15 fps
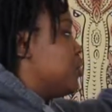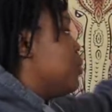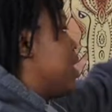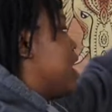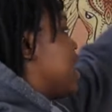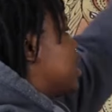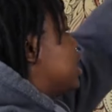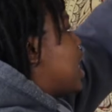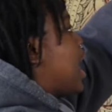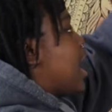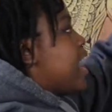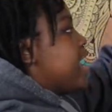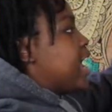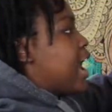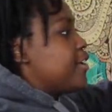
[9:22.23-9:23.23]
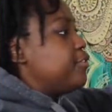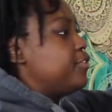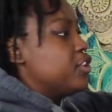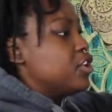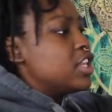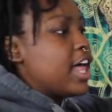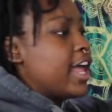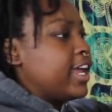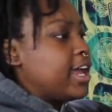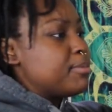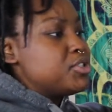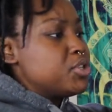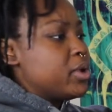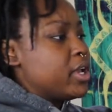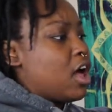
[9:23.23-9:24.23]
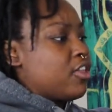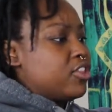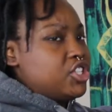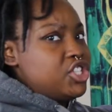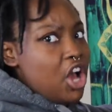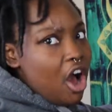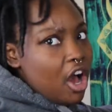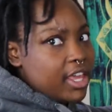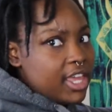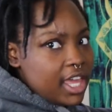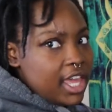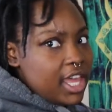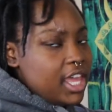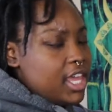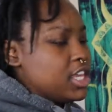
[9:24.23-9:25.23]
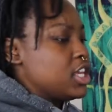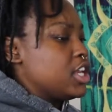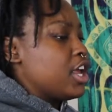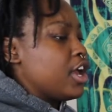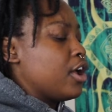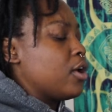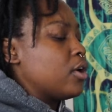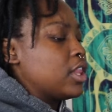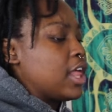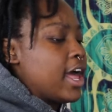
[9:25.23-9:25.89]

doing? Like, I feel like I'm doing all the talking, you know,